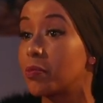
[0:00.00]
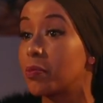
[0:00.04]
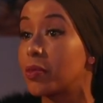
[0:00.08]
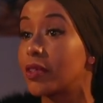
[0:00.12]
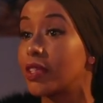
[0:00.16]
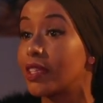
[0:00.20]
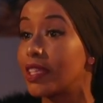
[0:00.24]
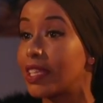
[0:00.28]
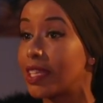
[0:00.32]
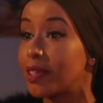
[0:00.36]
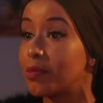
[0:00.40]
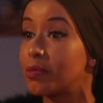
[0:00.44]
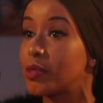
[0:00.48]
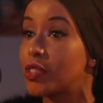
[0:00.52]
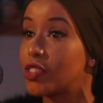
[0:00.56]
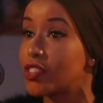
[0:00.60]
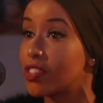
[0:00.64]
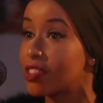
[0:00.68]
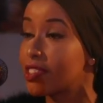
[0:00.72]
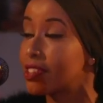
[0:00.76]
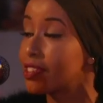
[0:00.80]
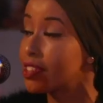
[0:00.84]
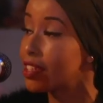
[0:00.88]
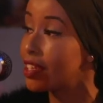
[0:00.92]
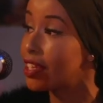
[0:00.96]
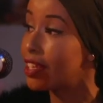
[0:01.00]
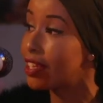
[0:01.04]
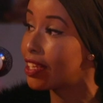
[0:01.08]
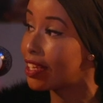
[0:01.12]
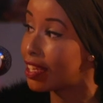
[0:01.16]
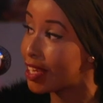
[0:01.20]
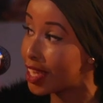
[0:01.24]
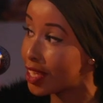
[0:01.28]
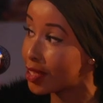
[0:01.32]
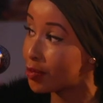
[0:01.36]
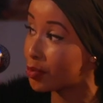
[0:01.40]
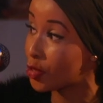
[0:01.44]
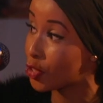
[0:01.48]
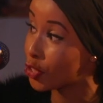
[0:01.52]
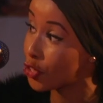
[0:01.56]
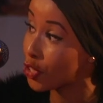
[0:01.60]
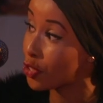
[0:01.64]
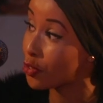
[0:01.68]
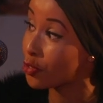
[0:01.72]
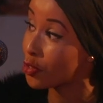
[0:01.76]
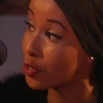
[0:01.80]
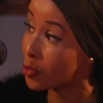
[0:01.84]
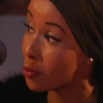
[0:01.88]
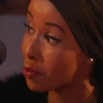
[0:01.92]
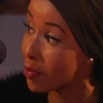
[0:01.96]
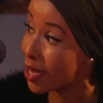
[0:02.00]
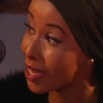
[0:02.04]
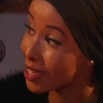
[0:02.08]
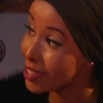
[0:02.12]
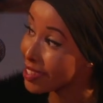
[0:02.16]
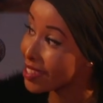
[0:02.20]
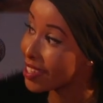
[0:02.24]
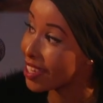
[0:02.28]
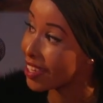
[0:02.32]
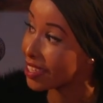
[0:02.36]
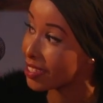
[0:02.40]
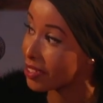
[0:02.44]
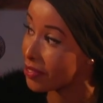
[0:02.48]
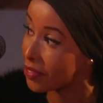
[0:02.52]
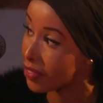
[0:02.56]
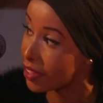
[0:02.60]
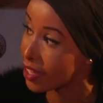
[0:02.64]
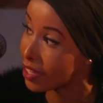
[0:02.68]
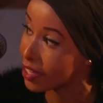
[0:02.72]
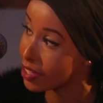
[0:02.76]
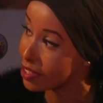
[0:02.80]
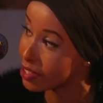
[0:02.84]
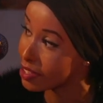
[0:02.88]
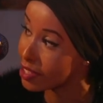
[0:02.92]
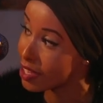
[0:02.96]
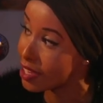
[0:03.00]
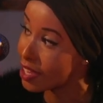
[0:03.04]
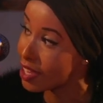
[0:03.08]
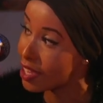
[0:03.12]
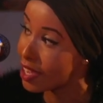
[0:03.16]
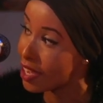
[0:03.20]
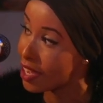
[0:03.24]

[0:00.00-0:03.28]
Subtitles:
but let me show you my side of things.